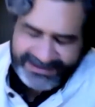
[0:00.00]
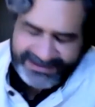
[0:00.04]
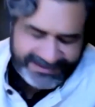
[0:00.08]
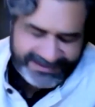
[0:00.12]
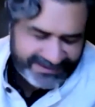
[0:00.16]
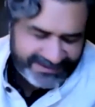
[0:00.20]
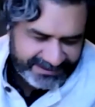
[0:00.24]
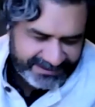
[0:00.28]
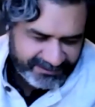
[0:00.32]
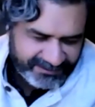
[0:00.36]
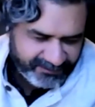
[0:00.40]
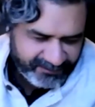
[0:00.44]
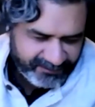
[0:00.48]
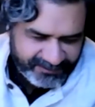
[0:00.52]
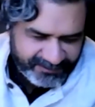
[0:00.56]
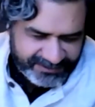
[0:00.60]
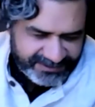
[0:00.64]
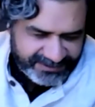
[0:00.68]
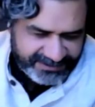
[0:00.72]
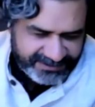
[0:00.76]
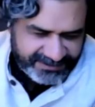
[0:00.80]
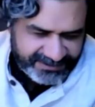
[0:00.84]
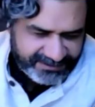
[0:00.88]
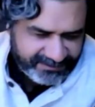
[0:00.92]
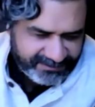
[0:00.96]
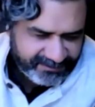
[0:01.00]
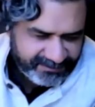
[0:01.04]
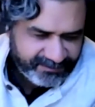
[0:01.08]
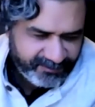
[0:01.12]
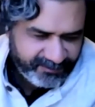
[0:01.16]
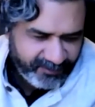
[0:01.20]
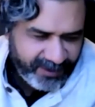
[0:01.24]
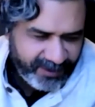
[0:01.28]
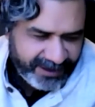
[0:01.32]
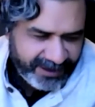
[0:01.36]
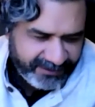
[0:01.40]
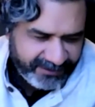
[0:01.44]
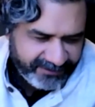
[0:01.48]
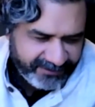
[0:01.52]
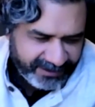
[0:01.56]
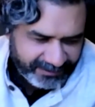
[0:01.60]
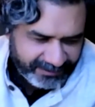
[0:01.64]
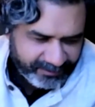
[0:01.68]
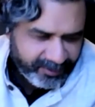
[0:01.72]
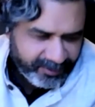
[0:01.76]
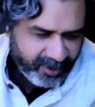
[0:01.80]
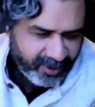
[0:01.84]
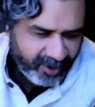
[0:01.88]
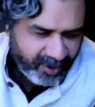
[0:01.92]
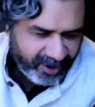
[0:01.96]
such a very
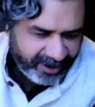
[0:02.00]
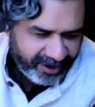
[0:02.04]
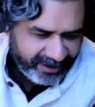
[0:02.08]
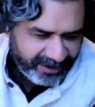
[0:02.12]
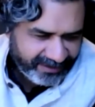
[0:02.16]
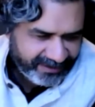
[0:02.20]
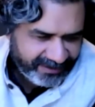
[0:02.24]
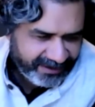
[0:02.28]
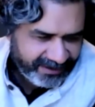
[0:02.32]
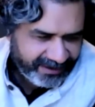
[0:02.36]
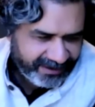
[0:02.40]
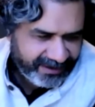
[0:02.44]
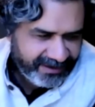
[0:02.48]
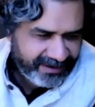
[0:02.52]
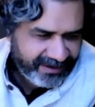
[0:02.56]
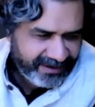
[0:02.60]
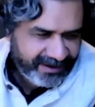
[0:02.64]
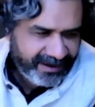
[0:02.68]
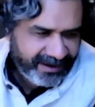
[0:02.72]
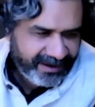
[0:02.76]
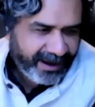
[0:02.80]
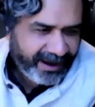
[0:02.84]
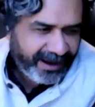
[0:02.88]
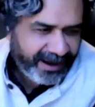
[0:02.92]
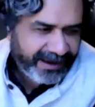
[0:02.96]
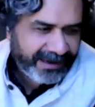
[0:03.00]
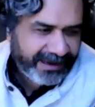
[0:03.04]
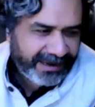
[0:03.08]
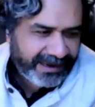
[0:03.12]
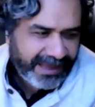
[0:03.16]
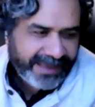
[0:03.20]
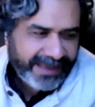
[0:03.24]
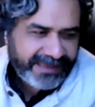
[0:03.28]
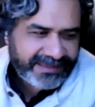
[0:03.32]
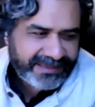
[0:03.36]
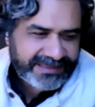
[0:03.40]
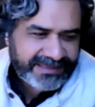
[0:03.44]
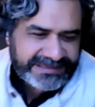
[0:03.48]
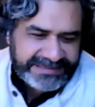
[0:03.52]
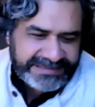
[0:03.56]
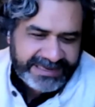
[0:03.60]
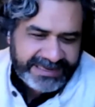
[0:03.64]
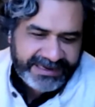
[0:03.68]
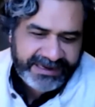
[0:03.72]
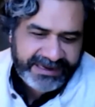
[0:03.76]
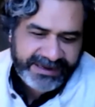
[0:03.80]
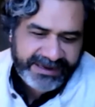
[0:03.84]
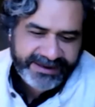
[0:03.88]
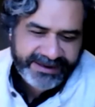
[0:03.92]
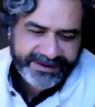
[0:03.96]
well put. I think I like this
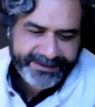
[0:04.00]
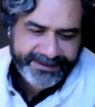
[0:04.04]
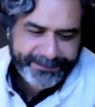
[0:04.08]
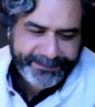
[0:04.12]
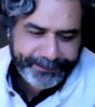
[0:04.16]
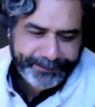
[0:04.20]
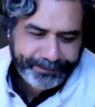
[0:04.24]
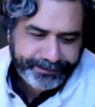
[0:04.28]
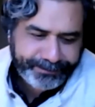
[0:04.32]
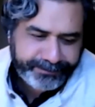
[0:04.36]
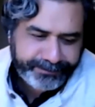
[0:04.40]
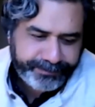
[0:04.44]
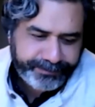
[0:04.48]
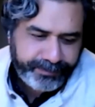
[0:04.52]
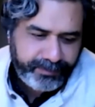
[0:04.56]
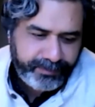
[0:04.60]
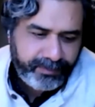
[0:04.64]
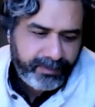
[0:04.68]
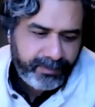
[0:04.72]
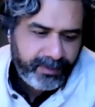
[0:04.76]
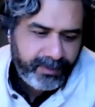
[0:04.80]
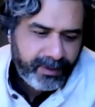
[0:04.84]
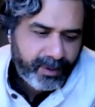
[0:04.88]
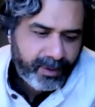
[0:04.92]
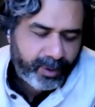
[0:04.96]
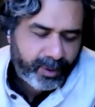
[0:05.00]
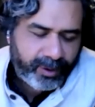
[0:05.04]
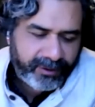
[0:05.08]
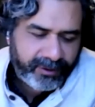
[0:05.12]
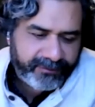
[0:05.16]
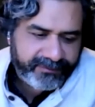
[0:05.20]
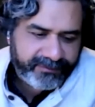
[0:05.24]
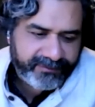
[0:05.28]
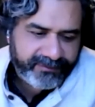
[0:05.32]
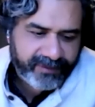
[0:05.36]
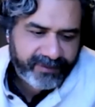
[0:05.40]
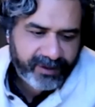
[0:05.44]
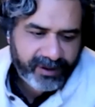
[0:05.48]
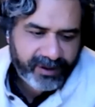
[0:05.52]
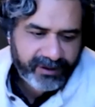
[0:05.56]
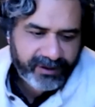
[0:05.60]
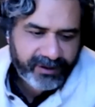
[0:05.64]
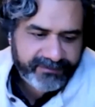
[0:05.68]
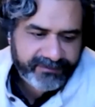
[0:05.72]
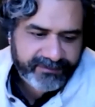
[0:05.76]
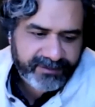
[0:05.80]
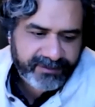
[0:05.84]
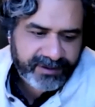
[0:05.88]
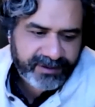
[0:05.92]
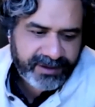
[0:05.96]
idea of
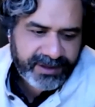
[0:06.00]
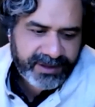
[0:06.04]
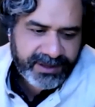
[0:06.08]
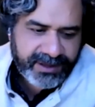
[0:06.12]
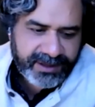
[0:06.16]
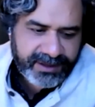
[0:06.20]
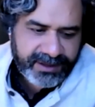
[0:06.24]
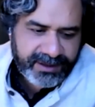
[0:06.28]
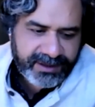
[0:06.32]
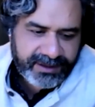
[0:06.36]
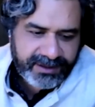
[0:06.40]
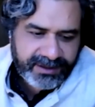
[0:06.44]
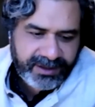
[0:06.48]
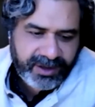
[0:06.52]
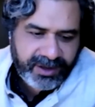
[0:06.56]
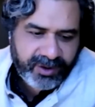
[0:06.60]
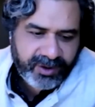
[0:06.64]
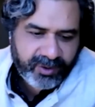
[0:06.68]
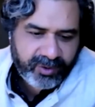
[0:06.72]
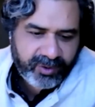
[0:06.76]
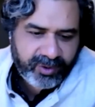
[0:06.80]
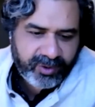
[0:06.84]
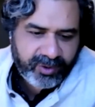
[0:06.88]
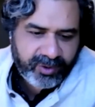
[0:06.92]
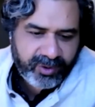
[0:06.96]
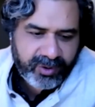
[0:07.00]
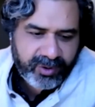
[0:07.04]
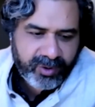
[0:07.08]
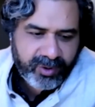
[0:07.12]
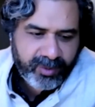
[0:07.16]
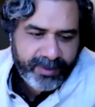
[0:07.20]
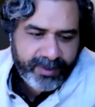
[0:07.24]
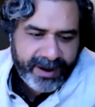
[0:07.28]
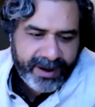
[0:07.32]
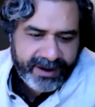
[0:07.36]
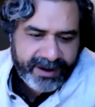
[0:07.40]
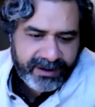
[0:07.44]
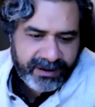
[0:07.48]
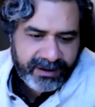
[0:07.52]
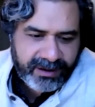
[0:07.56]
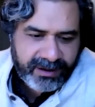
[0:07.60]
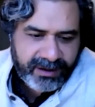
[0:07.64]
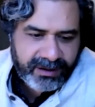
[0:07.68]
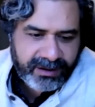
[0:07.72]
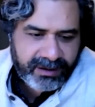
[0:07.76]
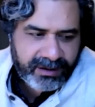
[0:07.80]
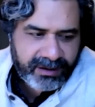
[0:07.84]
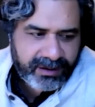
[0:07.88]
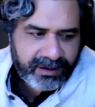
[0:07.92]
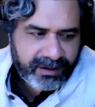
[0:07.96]
no
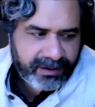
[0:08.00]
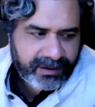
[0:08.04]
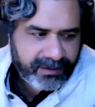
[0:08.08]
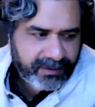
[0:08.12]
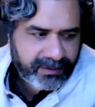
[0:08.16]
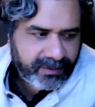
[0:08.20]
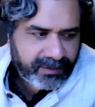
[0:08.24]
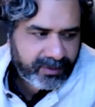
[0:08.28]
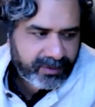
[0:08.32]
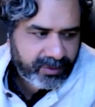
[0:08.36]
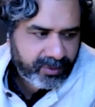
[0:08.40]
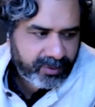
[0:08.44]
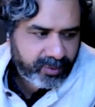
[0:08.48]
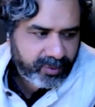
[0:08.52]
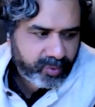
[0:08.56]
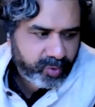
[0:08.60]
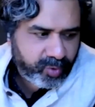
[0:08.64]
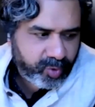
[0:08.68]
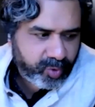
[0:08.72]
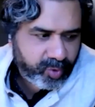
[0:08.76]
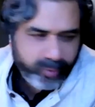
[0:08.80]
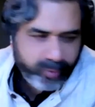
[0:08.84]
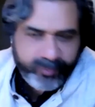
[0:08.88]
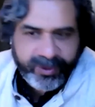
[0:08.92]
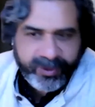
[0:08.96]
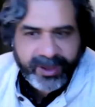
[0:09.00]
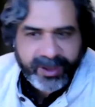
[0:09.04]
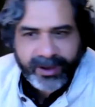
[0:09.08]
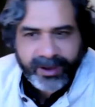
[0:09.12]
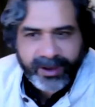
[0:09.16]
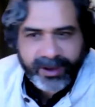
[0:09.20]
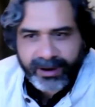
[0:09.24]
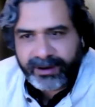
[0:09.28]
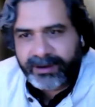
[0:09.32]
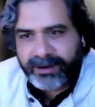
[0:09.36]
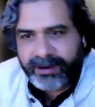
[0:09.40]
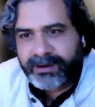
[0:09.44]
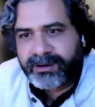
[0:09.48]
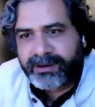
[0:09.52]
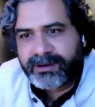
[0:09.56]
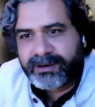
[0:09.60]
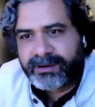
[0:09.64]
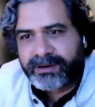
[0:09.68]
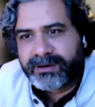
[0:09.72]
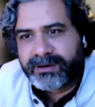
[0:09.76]
matter who we are